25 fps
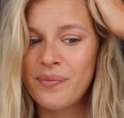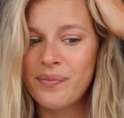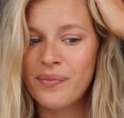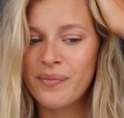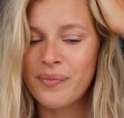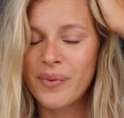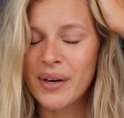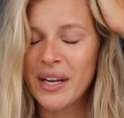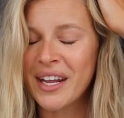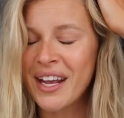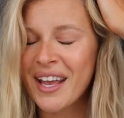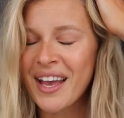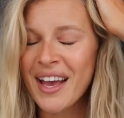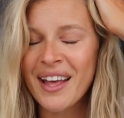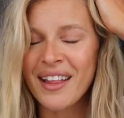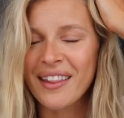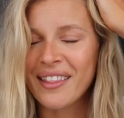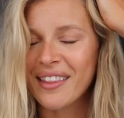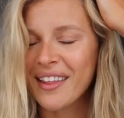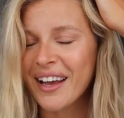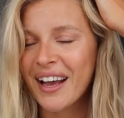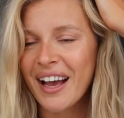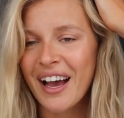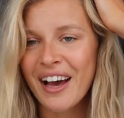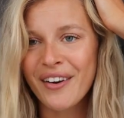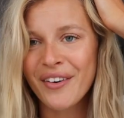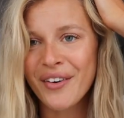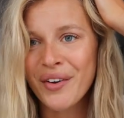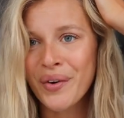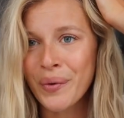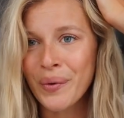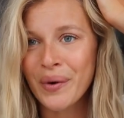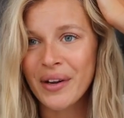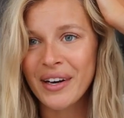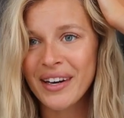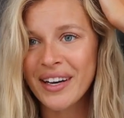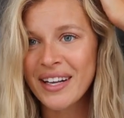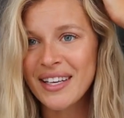But again, like I don't know
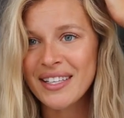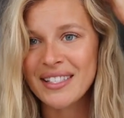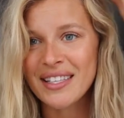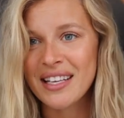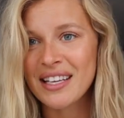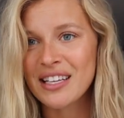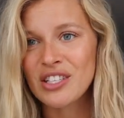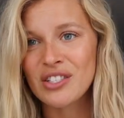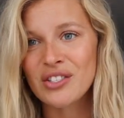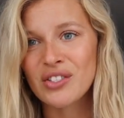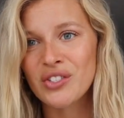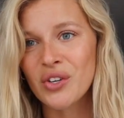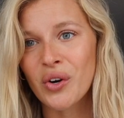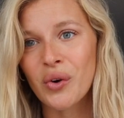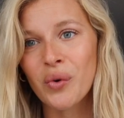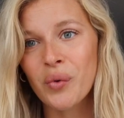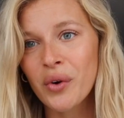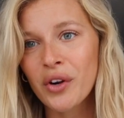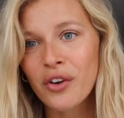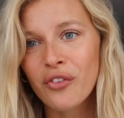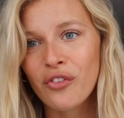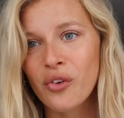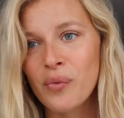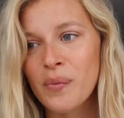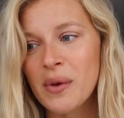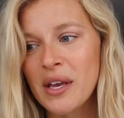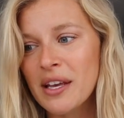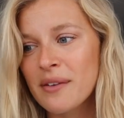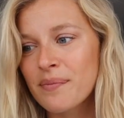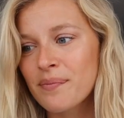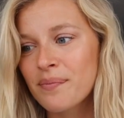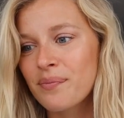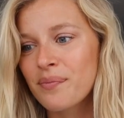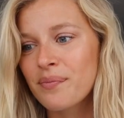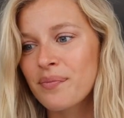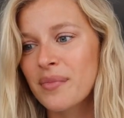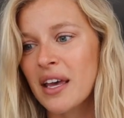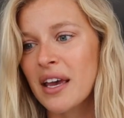what it is, they just don't work for me.
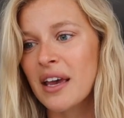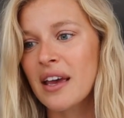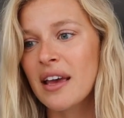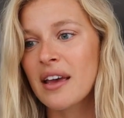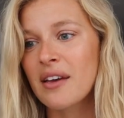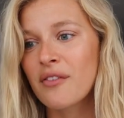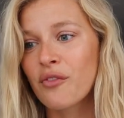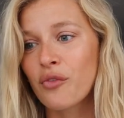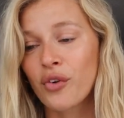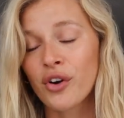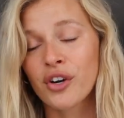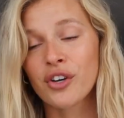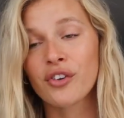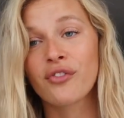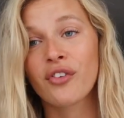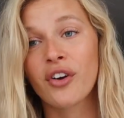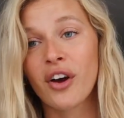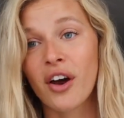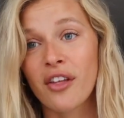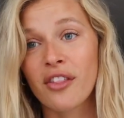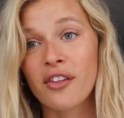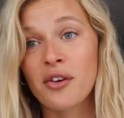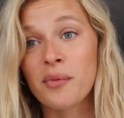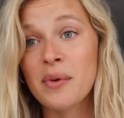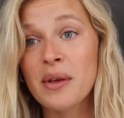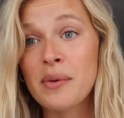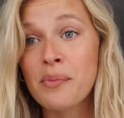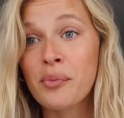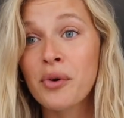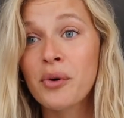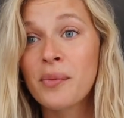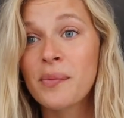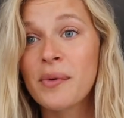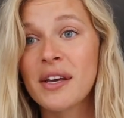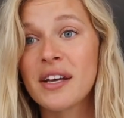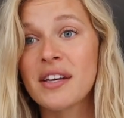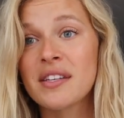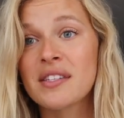They worked for other
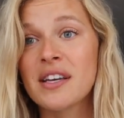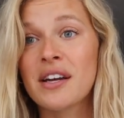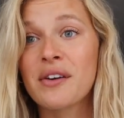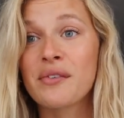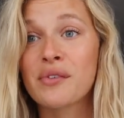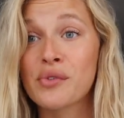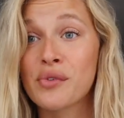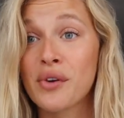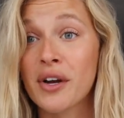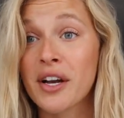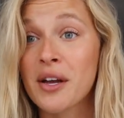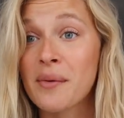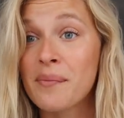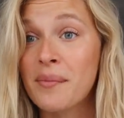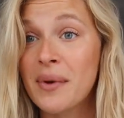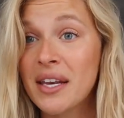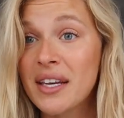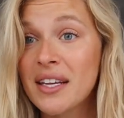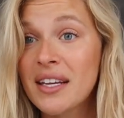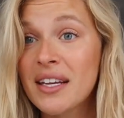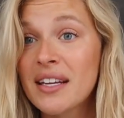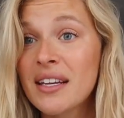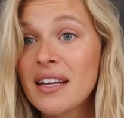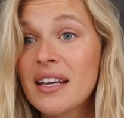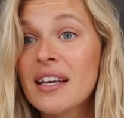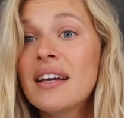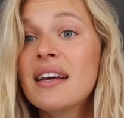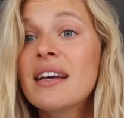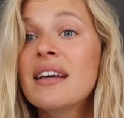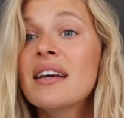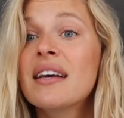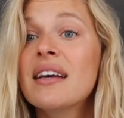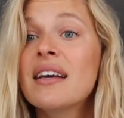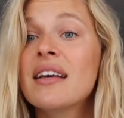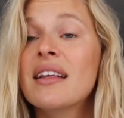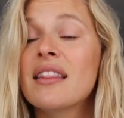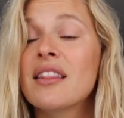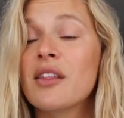people because I was recommended
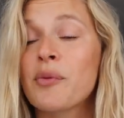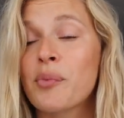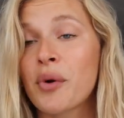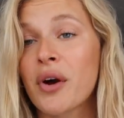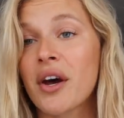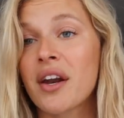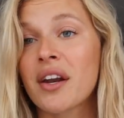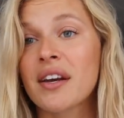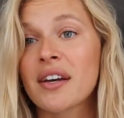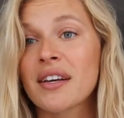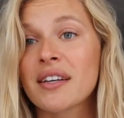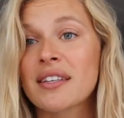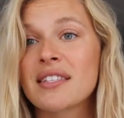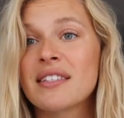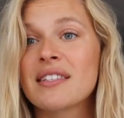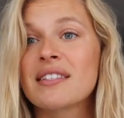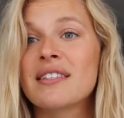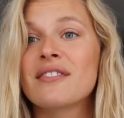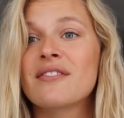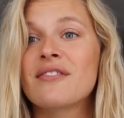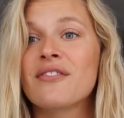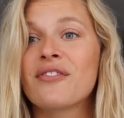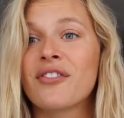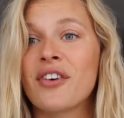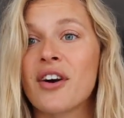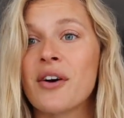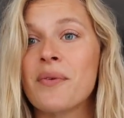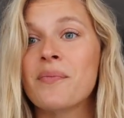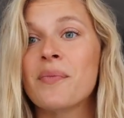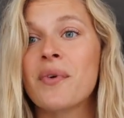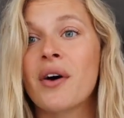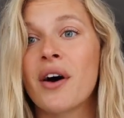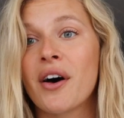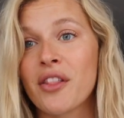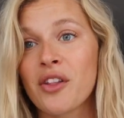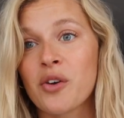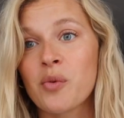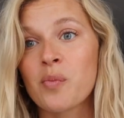the products from
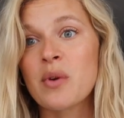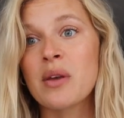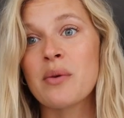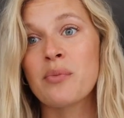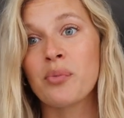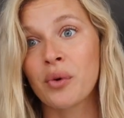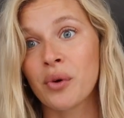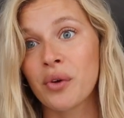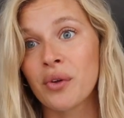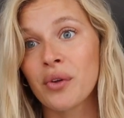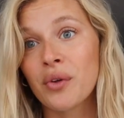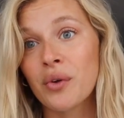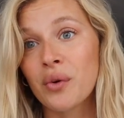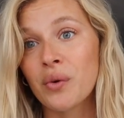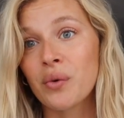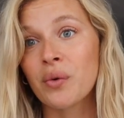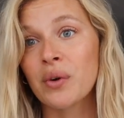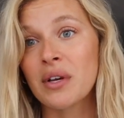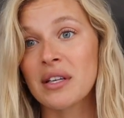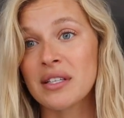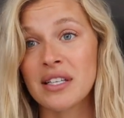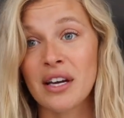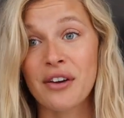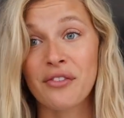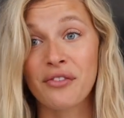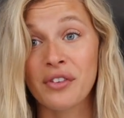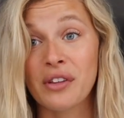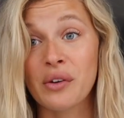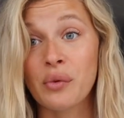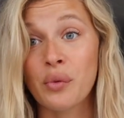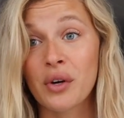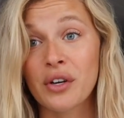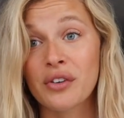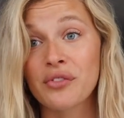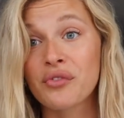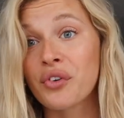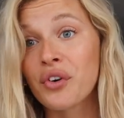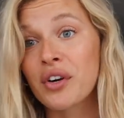other people who it definitely
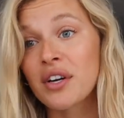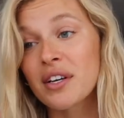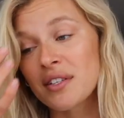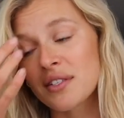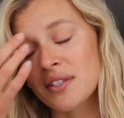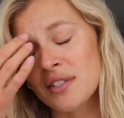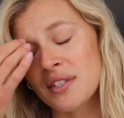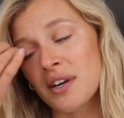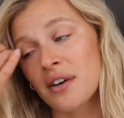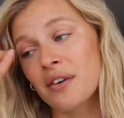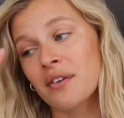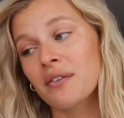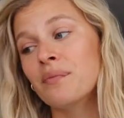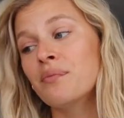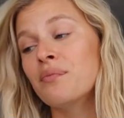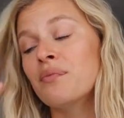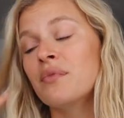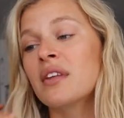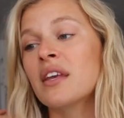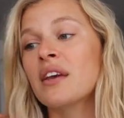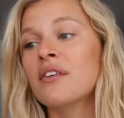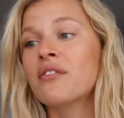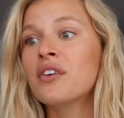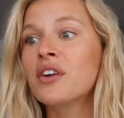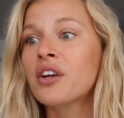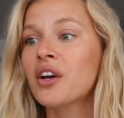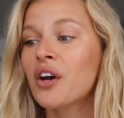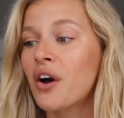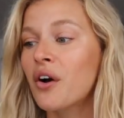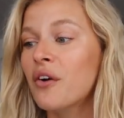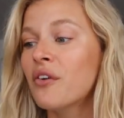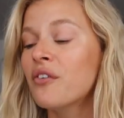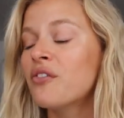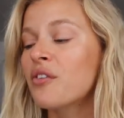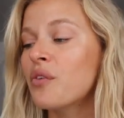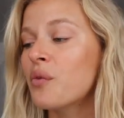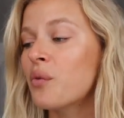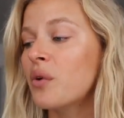worked for. So give it a
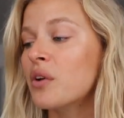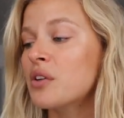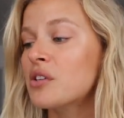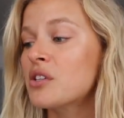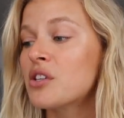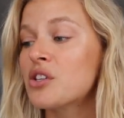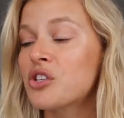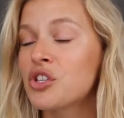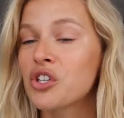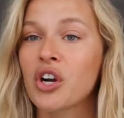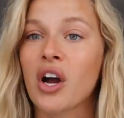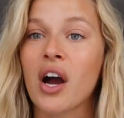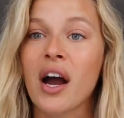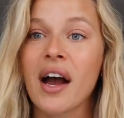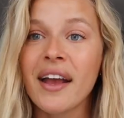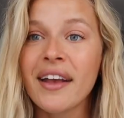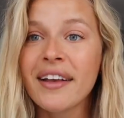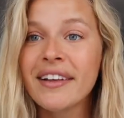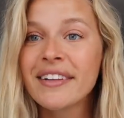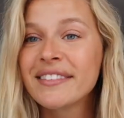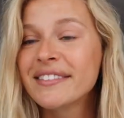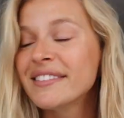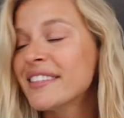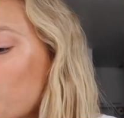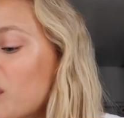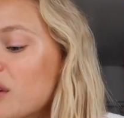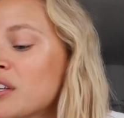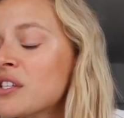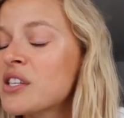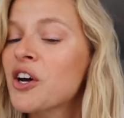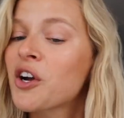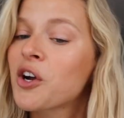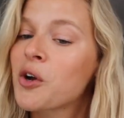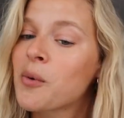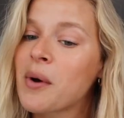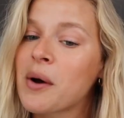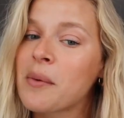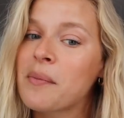go if you want to try. I want to
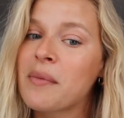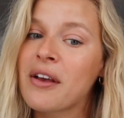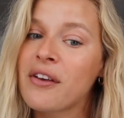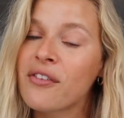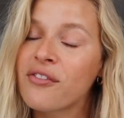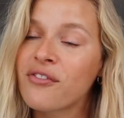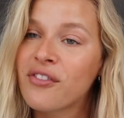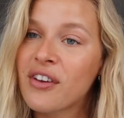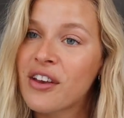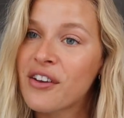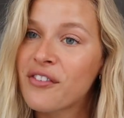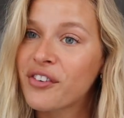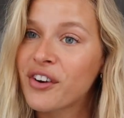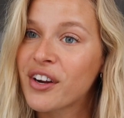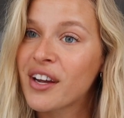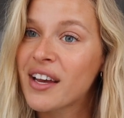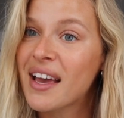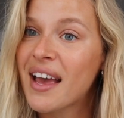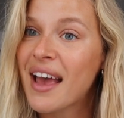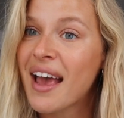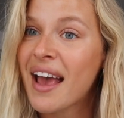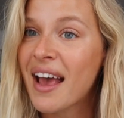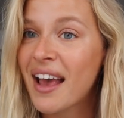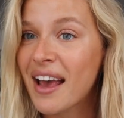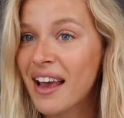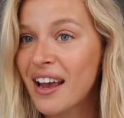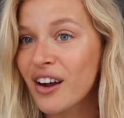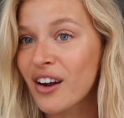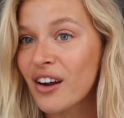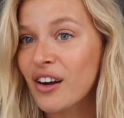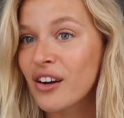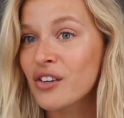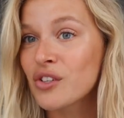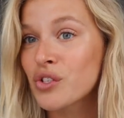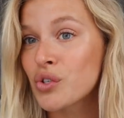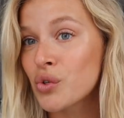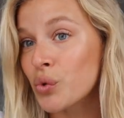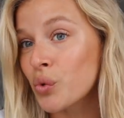talk about my favorite
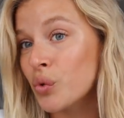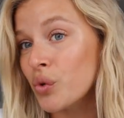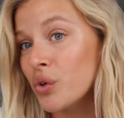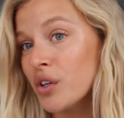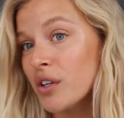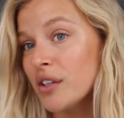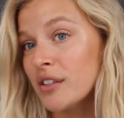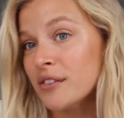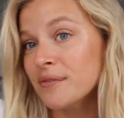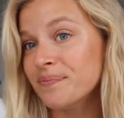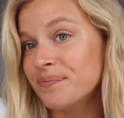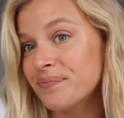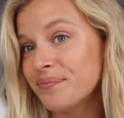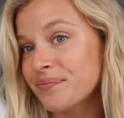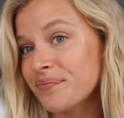hair tool.